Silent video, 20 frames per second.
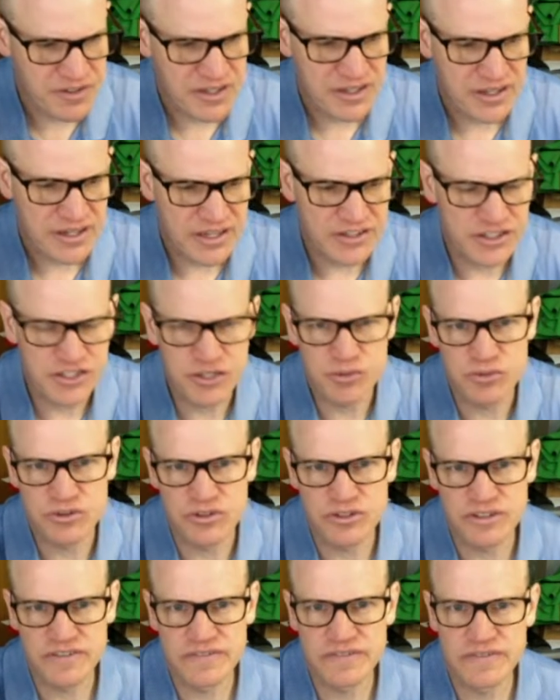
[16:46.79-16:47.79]
And then you would
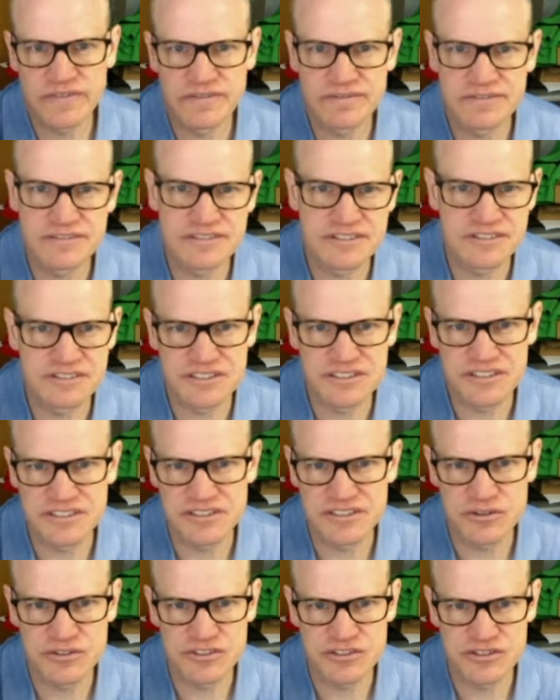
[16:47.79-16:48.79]
look to see,
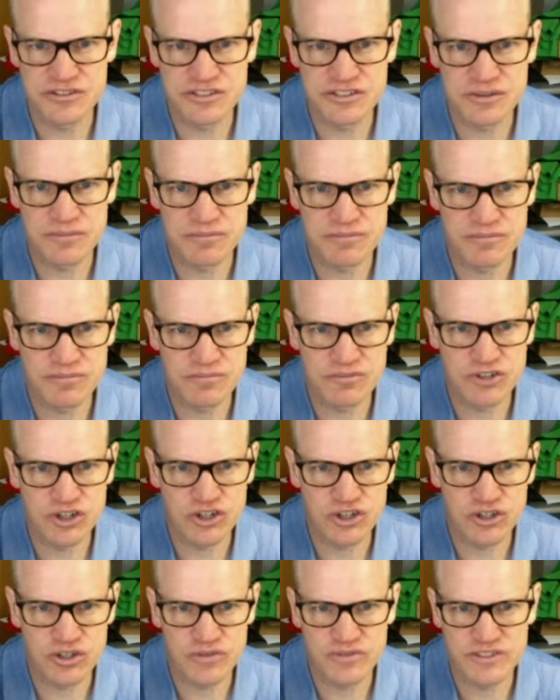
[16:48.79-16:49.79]
is there some
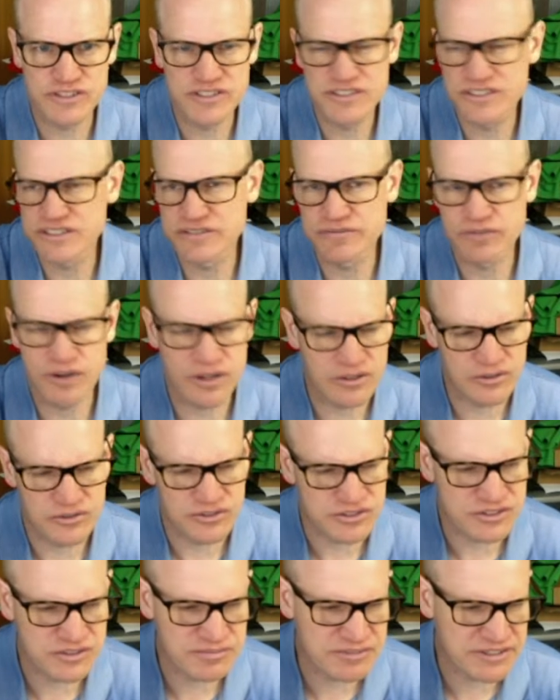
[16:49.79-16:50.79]
curve that this thing follows or
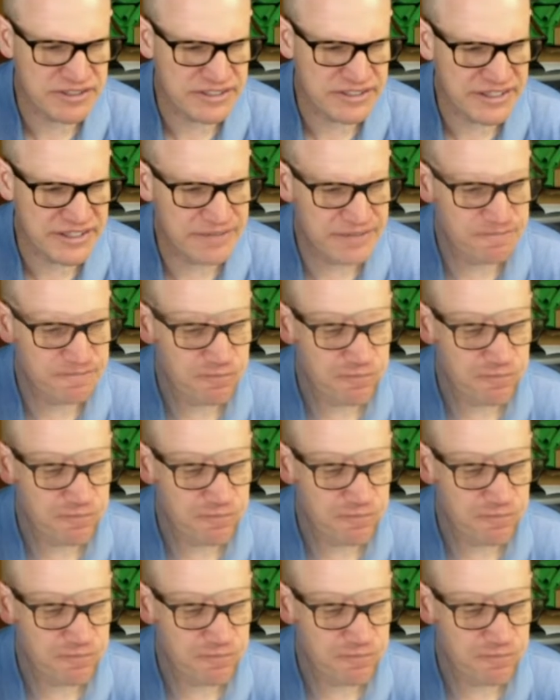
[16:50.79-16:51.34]
something like that.